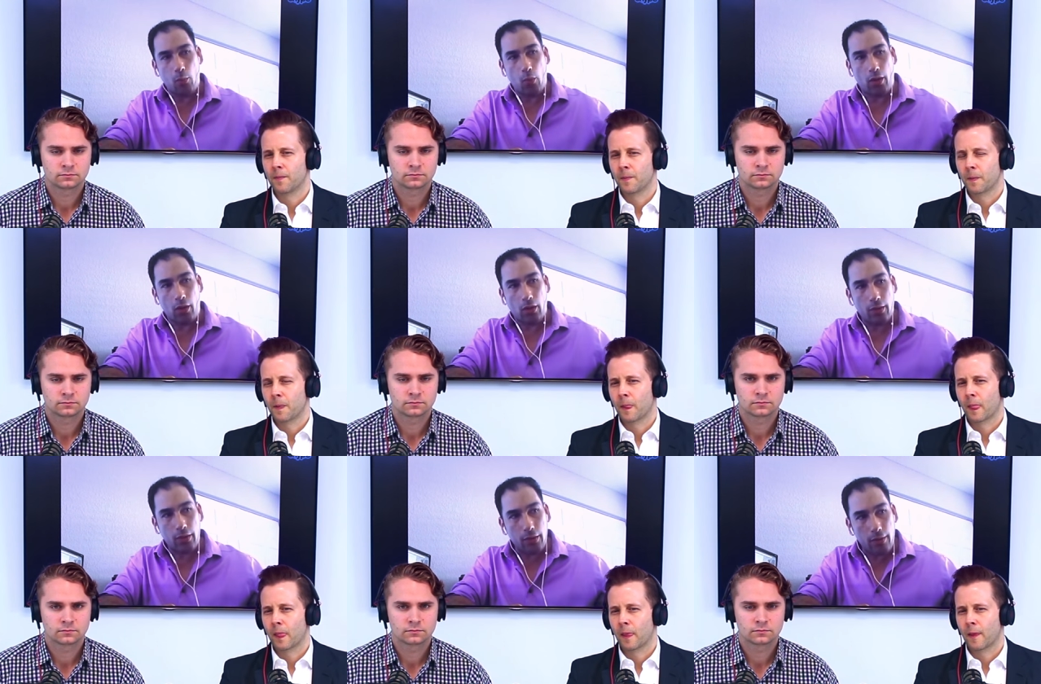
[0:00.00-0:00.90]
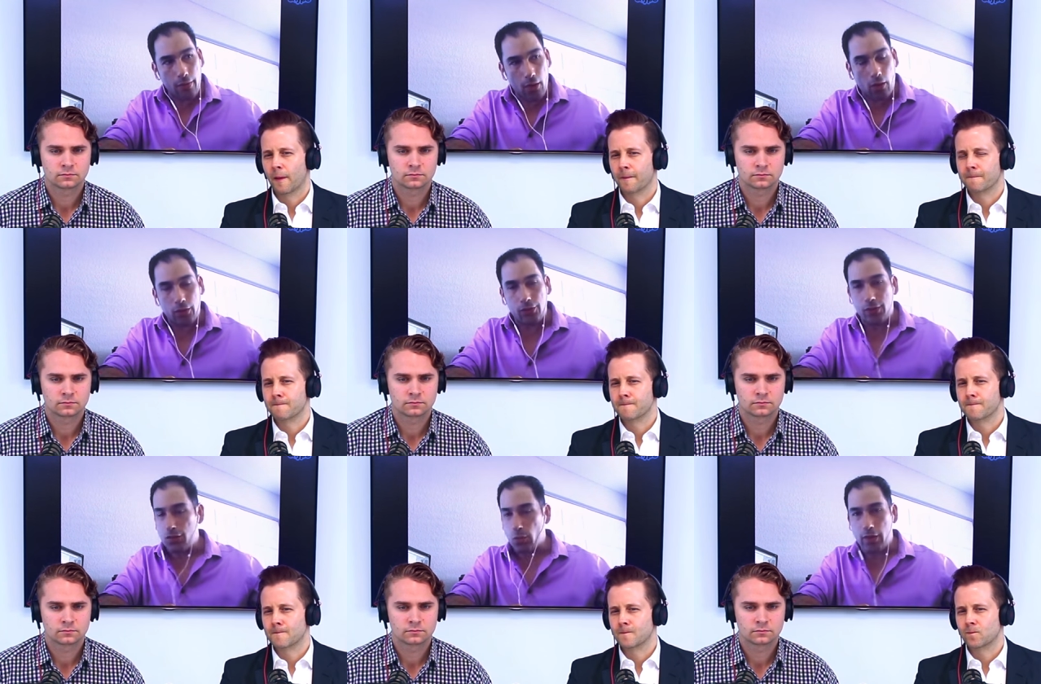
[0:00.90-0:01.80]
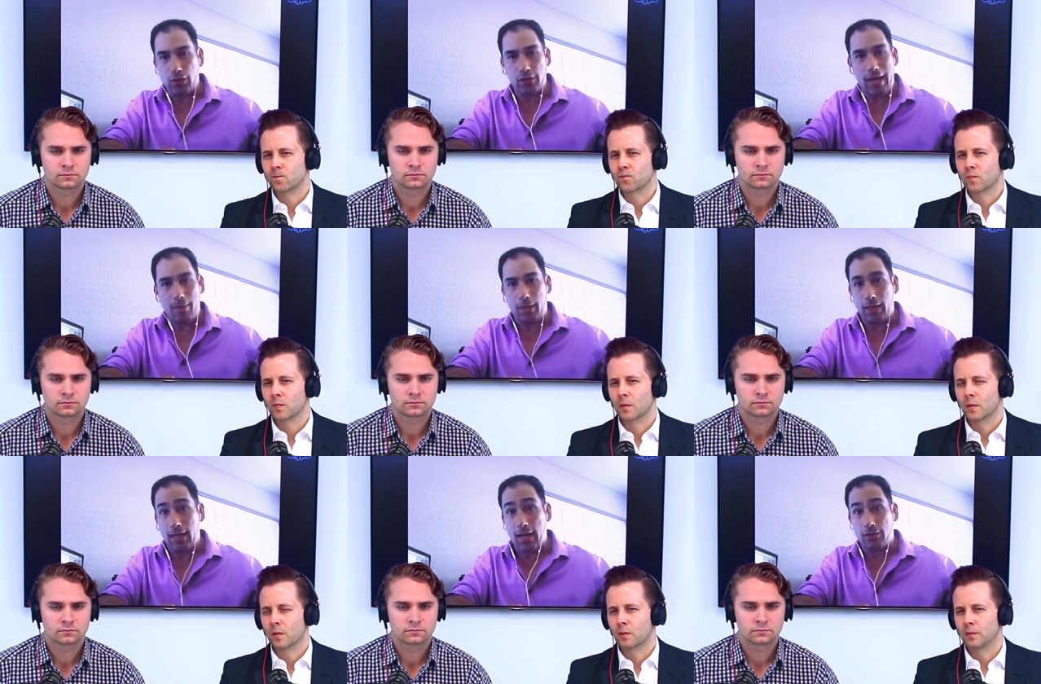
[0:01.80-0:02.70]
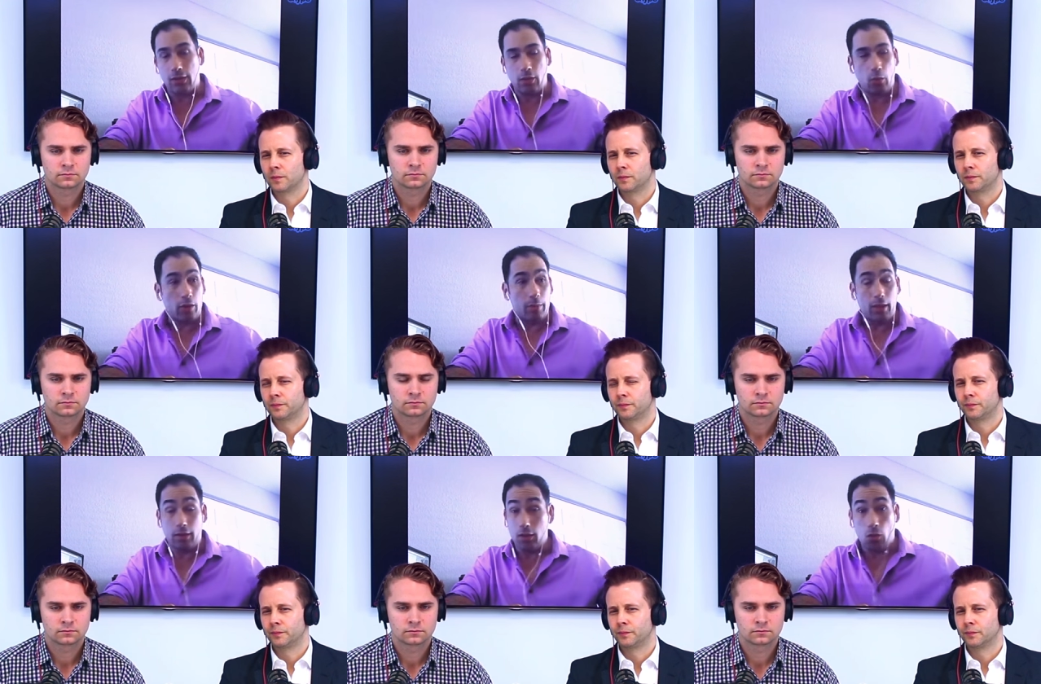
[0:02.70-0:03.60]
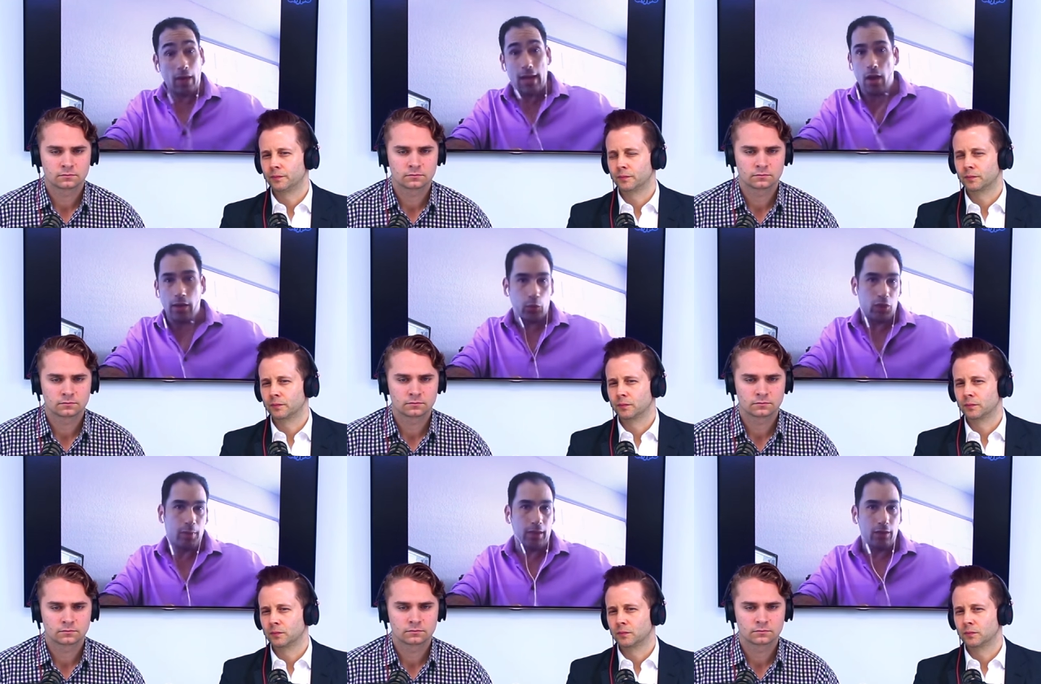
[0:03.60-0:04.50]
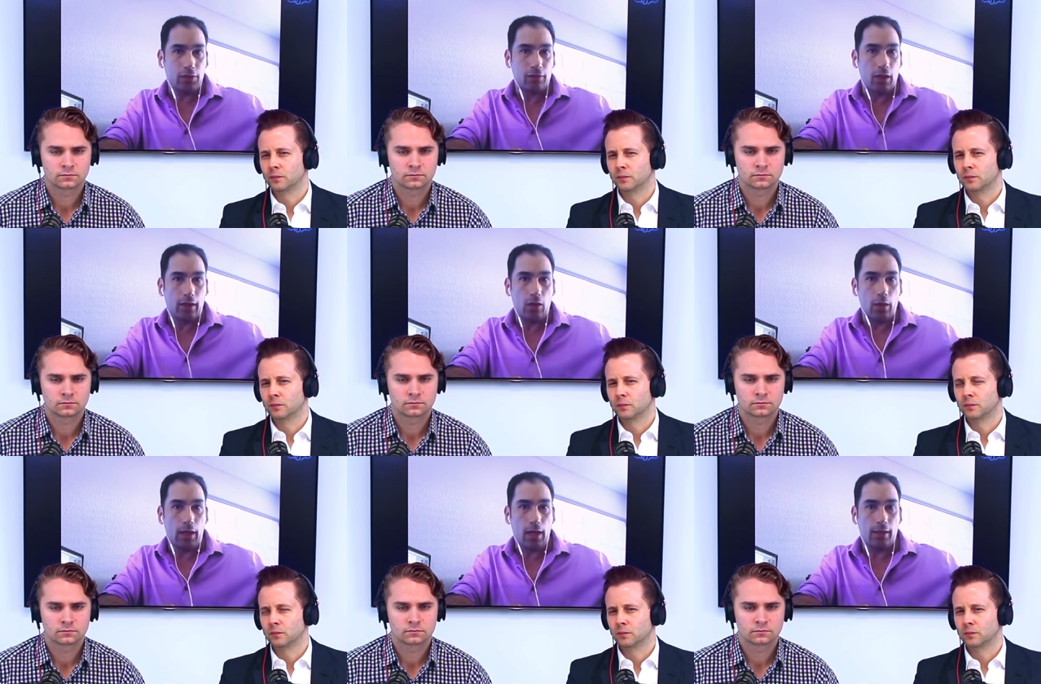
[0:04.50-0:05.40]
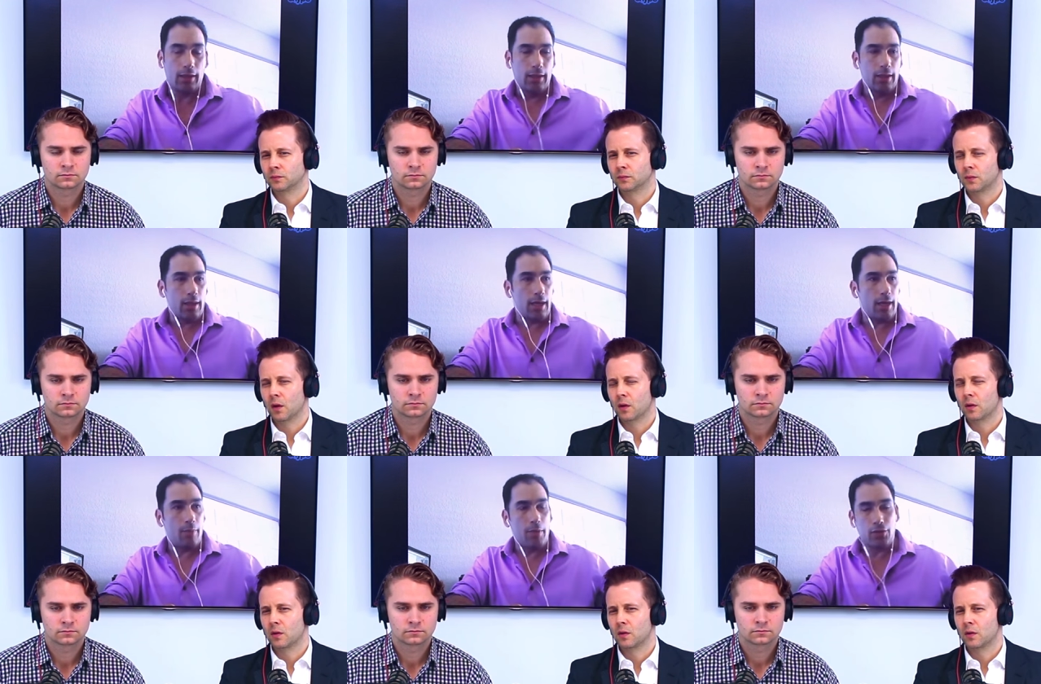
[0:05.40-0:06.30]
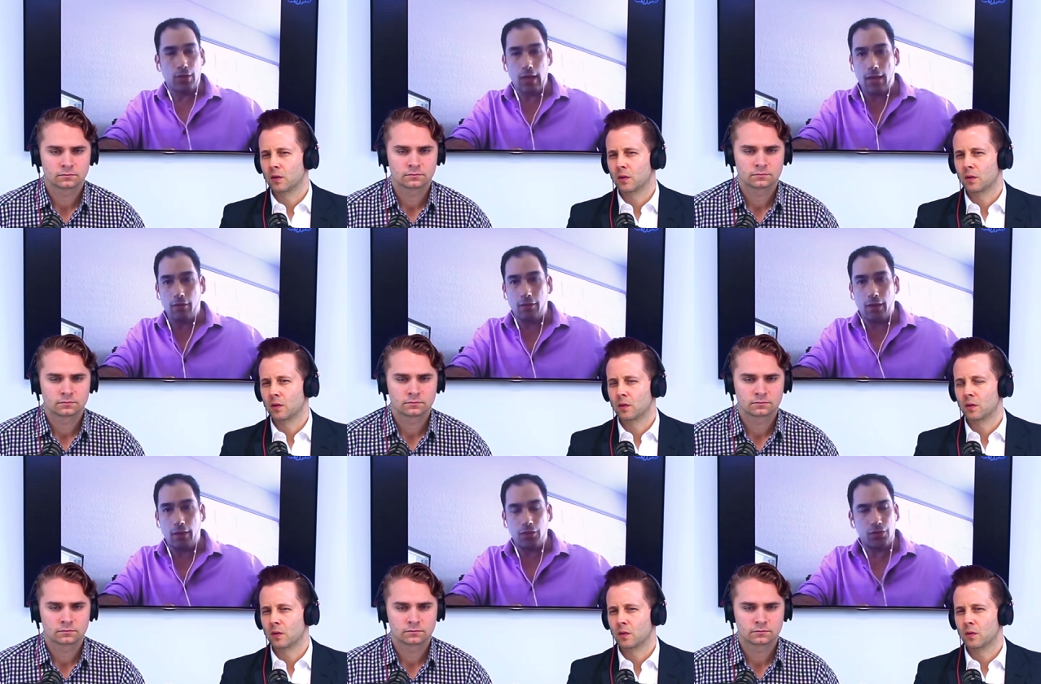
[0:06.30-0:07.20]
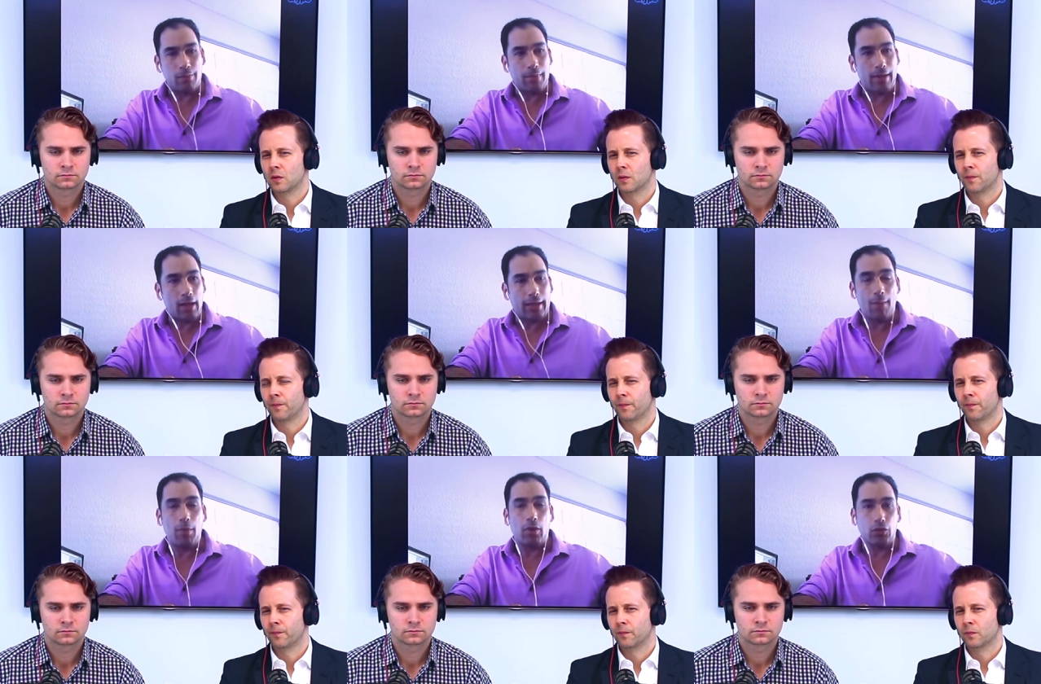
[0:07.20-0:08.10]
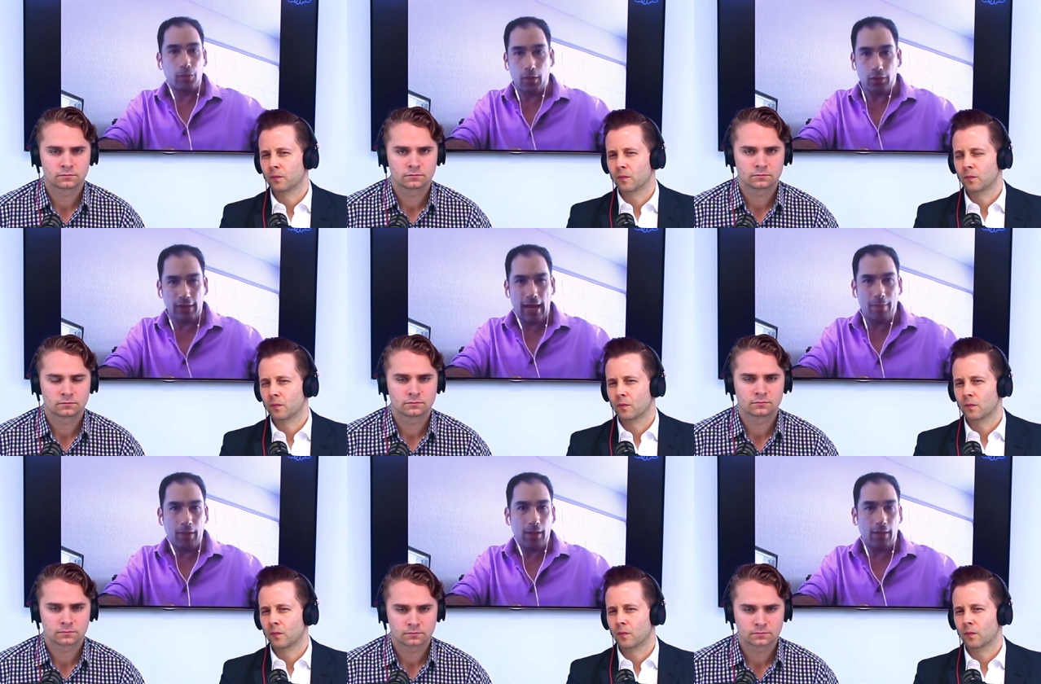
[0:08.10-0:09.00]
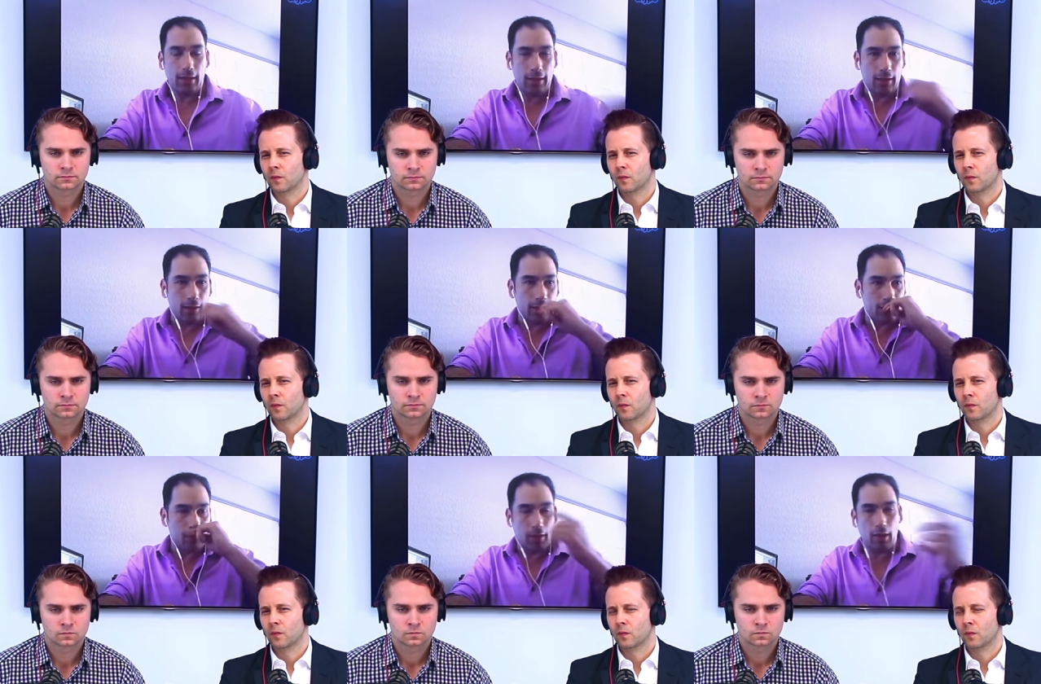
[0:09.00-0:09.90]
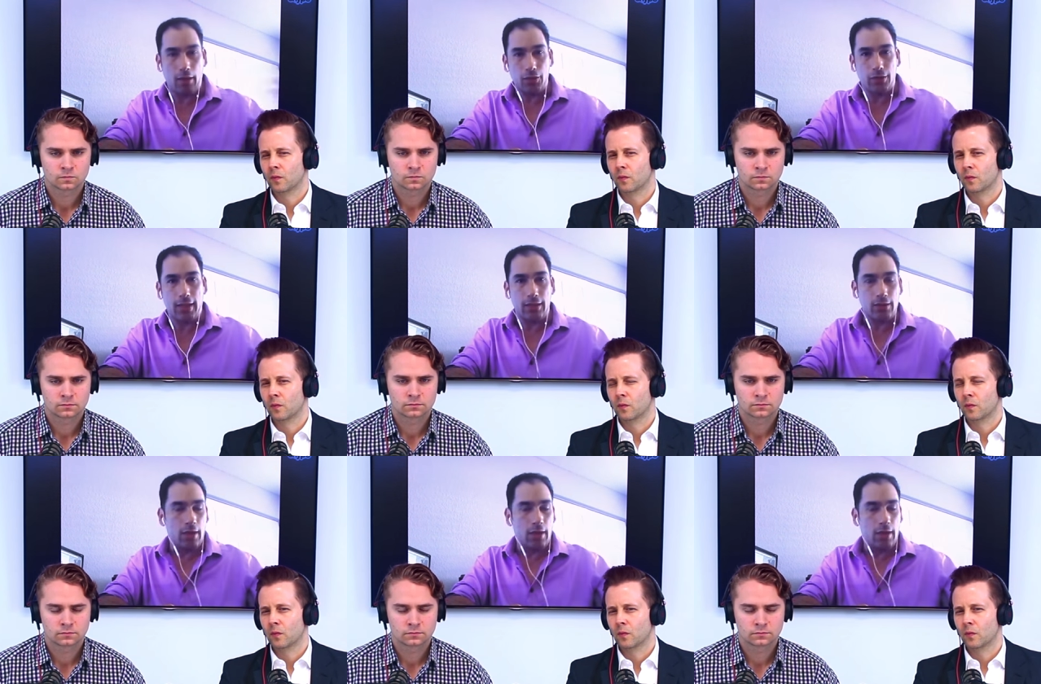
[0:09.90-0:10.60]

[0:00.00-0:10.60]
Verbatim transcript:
Speaker 1: where there are situations happening constantly. Whether it be you know right now as we speak, there's flooding going on. Yeah. Um, there's a lot of uh, there's some uh, chemical spills that happen in the in in some of the other states.